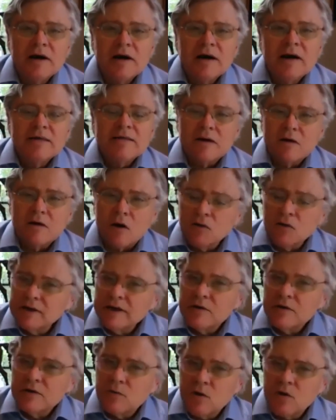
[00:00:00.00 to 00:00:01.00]
They're only
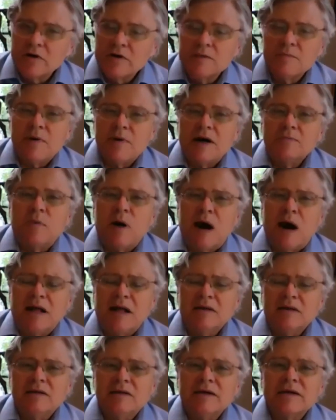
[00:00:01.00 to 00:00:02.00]
worried about
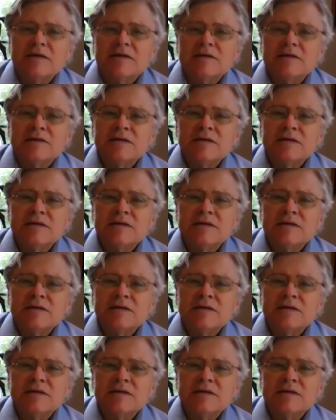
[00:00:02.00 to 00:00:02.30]
politics